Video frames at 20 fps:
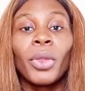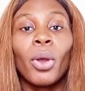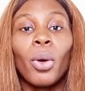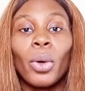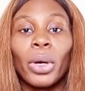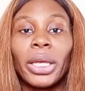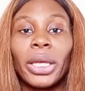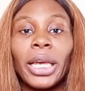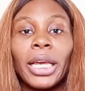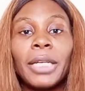
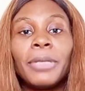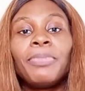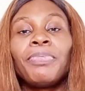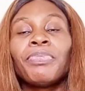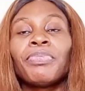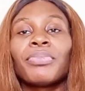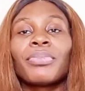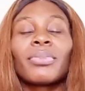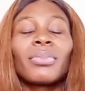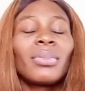Okay,
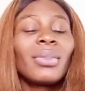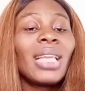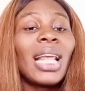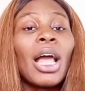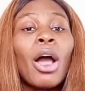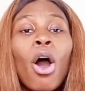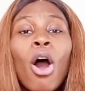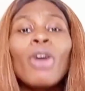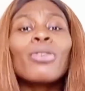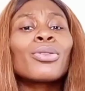
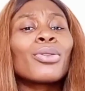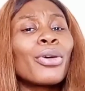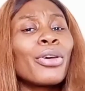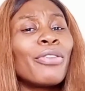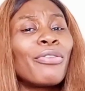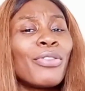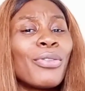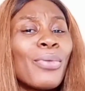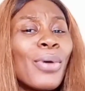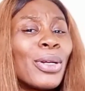also
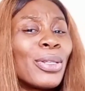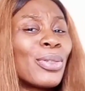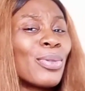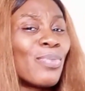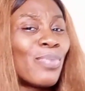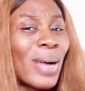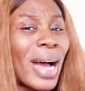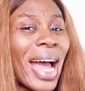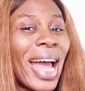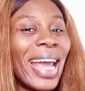if you want to
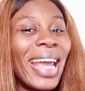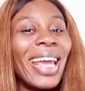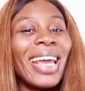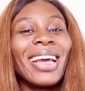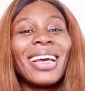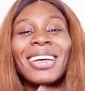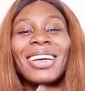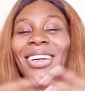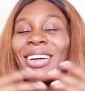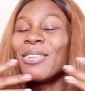buy
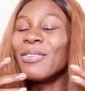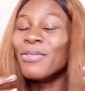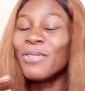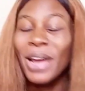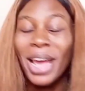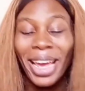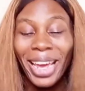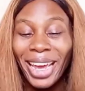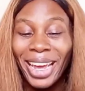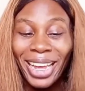
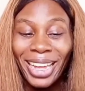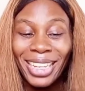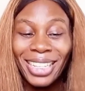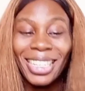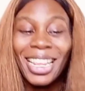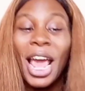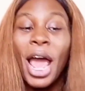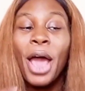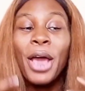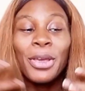
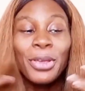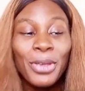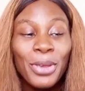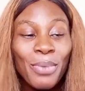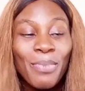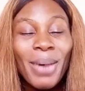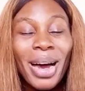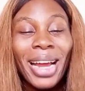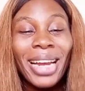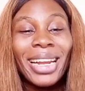hairs,
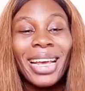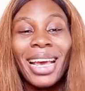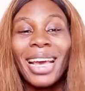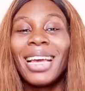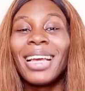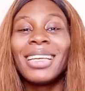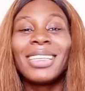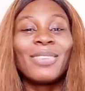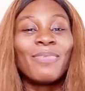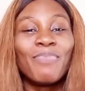human
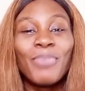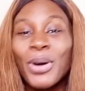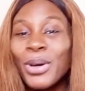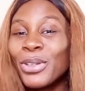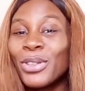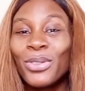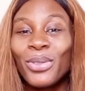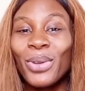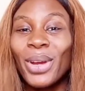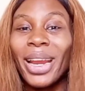hairs,
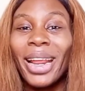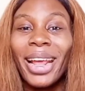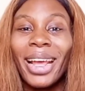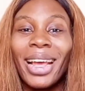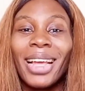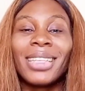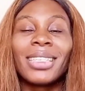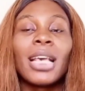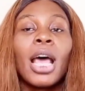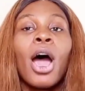bone straight
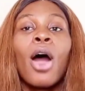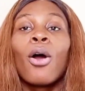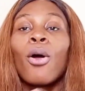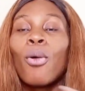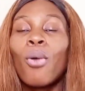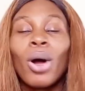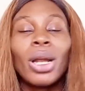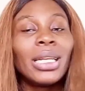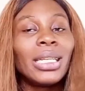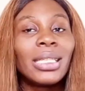hairs,
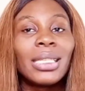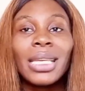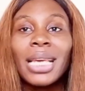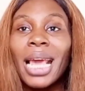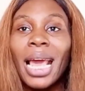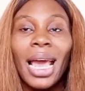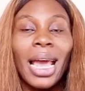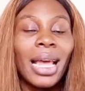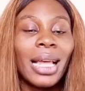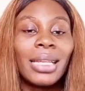quality
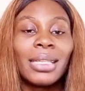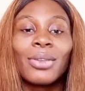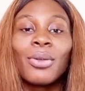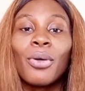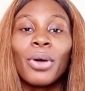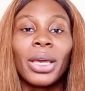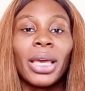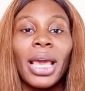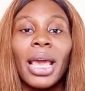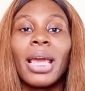hairs,
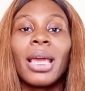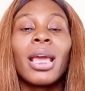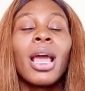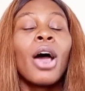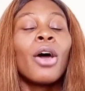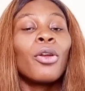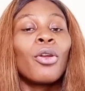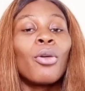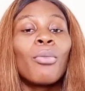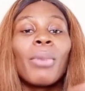okay,
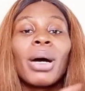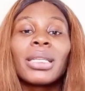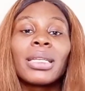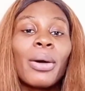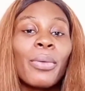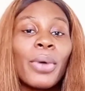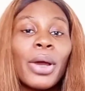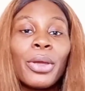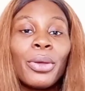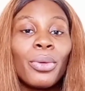no
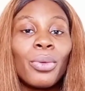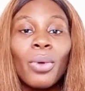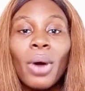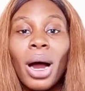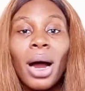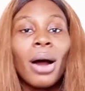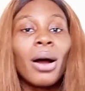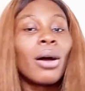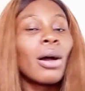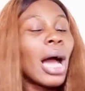matter where you
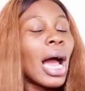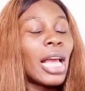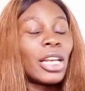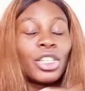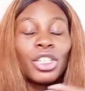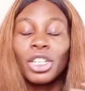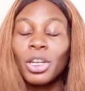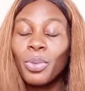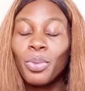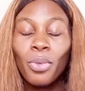are, I
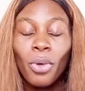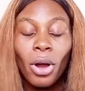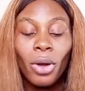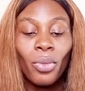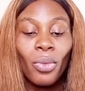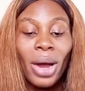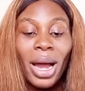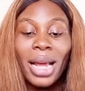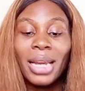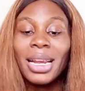ship
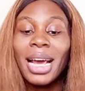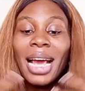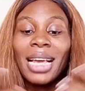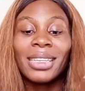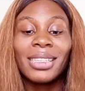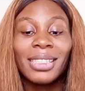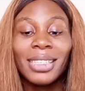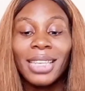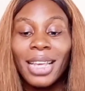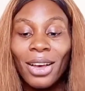worldwide.
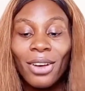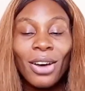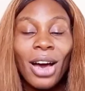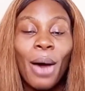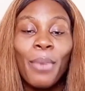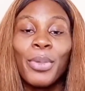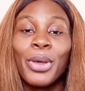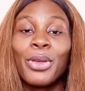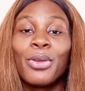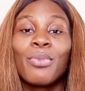I sell,
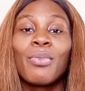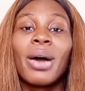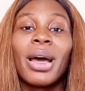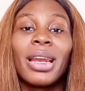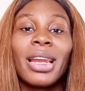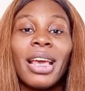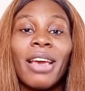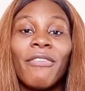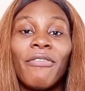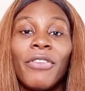I'm a
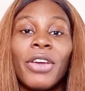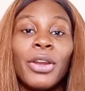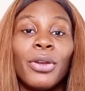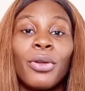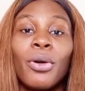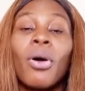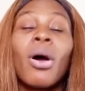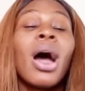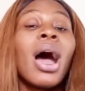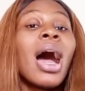human hair
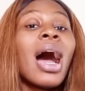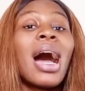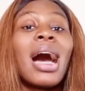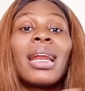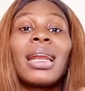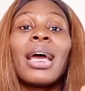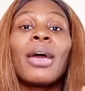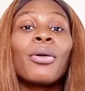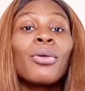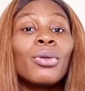vendor
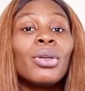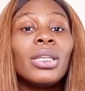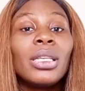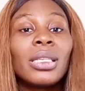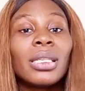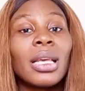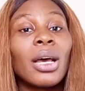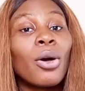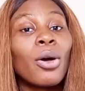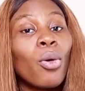and I only
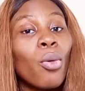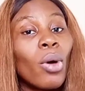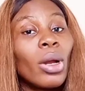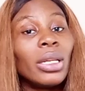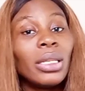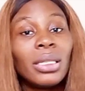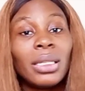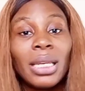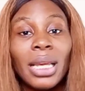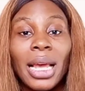sell
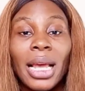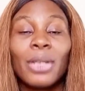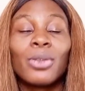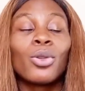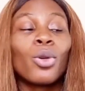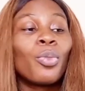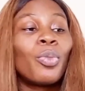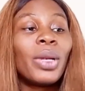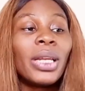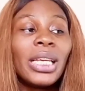quality hair.
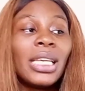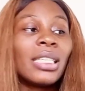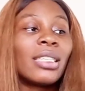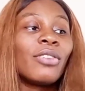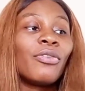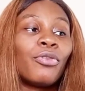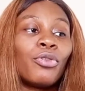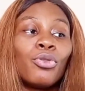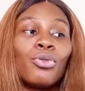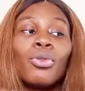So please,
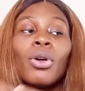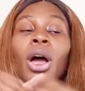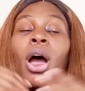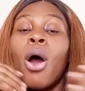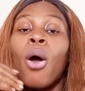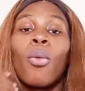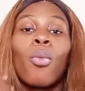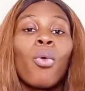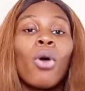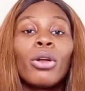if you
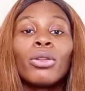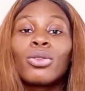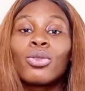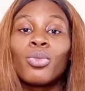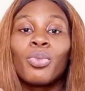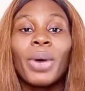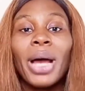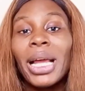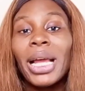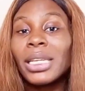want
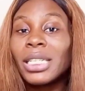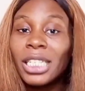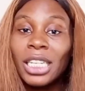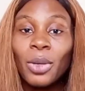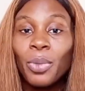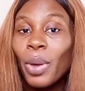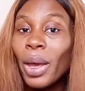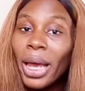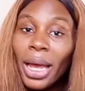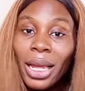to buy
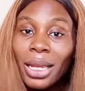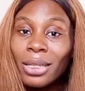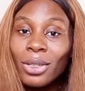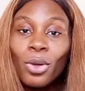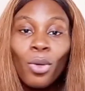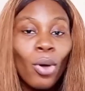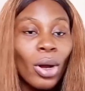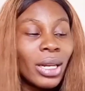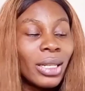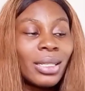cheap hairs,
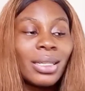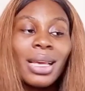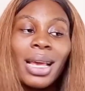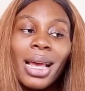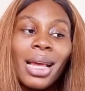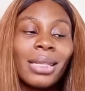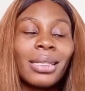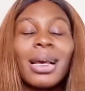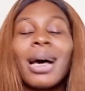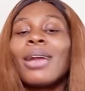quality
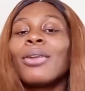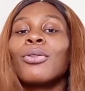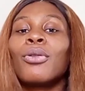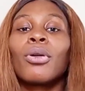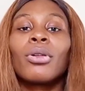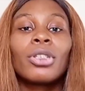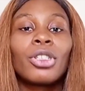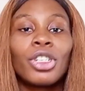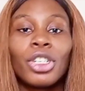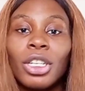hairs are
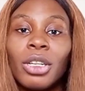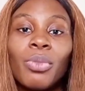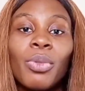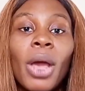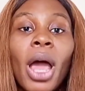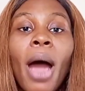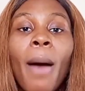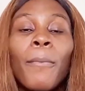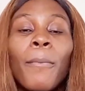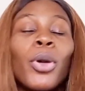not cheap,
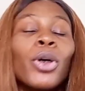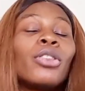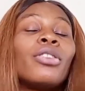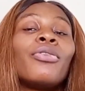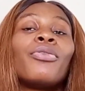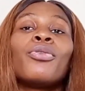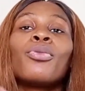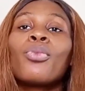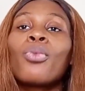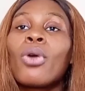but
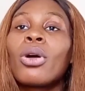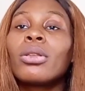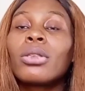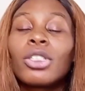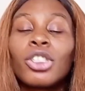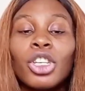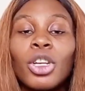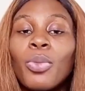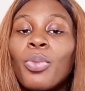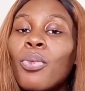if you want
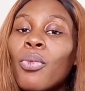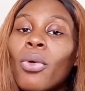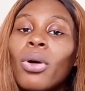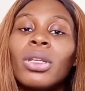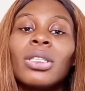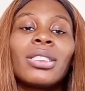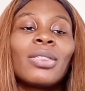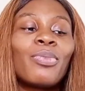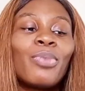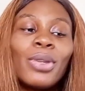cheap
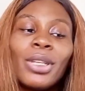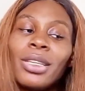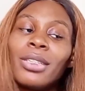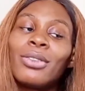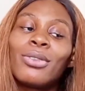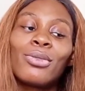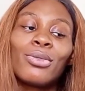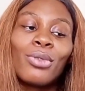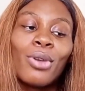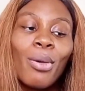ones,
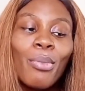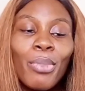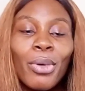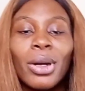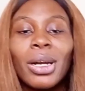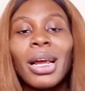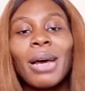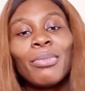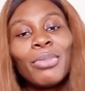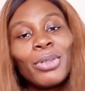please do not
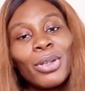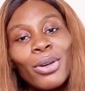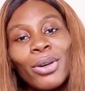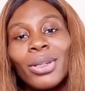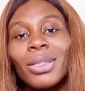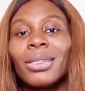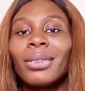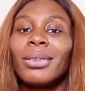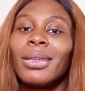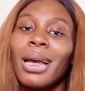bother,
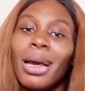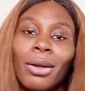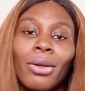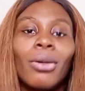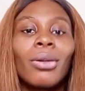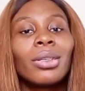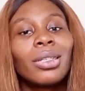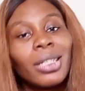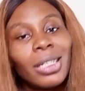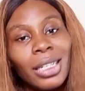because they are
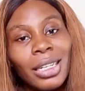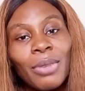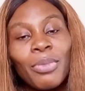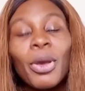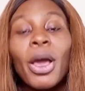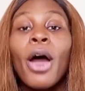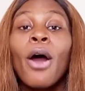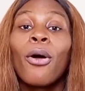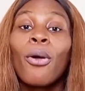not cheap.